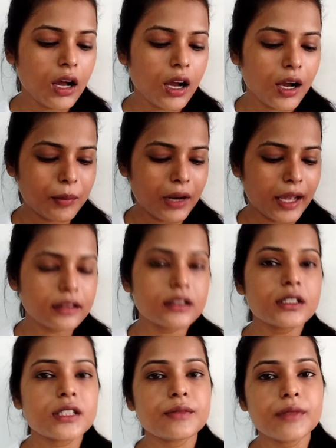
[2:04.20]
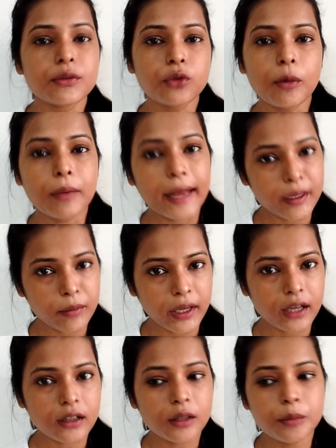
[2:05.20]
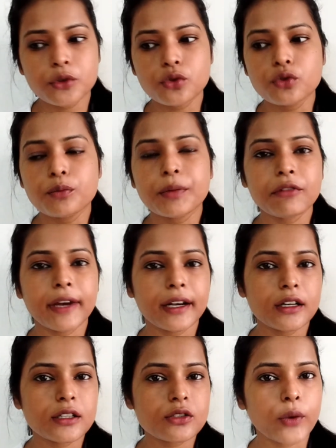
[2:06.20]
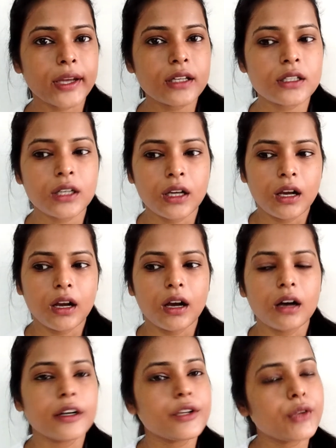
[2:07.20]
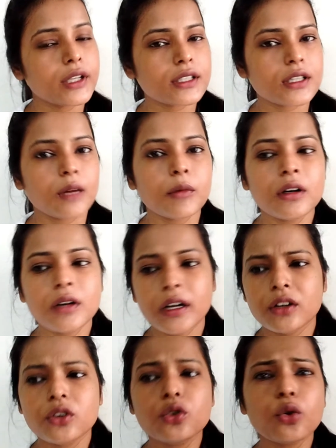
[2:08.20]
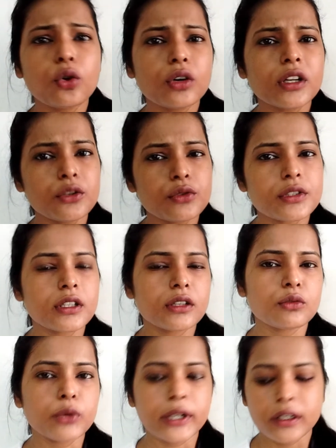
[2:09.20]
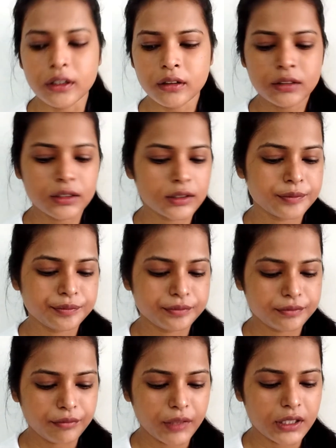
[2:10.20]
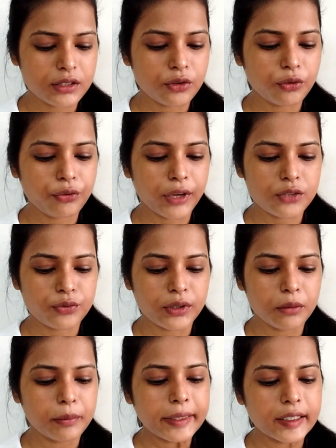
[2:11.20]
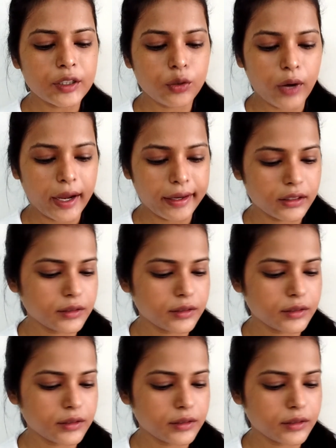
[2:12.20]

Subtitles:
apply this before applying makeup to prevent sweat during summer, and don't use it in winter because your face will be dry.